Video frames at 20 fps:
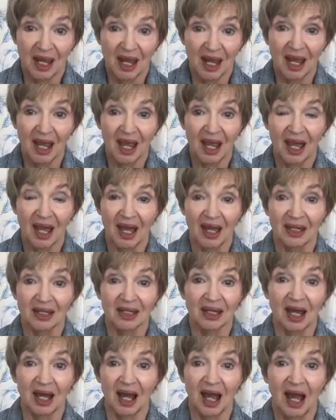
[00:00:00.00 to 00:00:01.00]
And
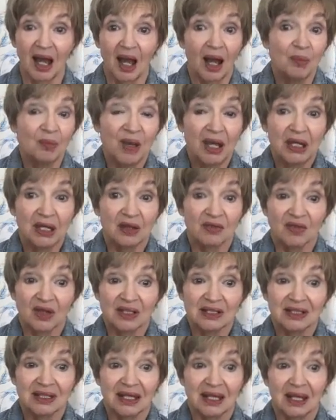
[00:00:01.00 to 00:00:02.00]
how many of
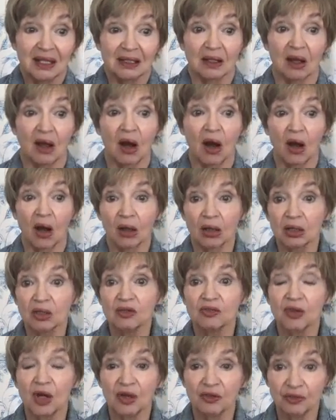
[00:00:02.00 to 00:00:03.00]
us get all
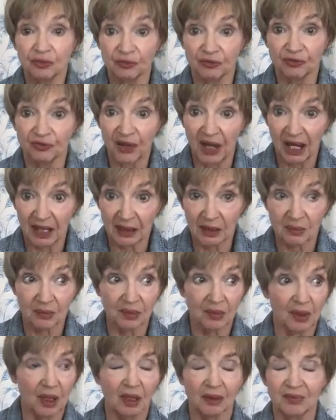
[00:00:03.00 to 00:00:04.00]
of our
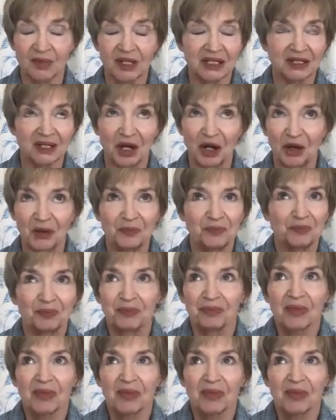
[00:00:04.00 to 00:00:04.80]
our